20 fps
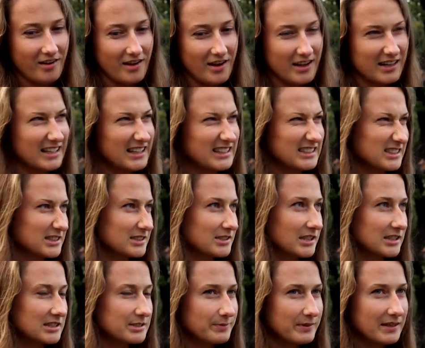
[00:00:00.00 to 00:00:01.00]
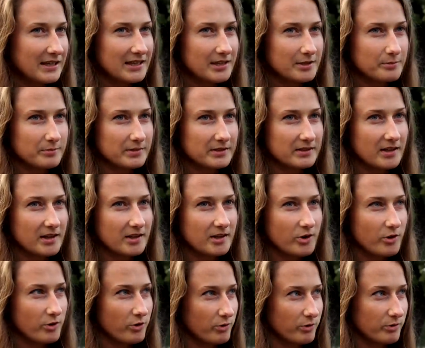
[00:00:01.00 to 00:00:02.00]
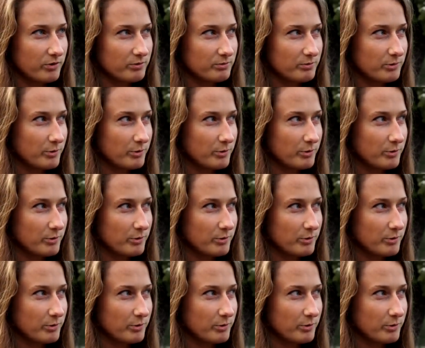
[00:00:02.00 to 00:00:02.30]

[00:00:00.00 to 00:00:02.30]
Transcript: I can't explain, but I know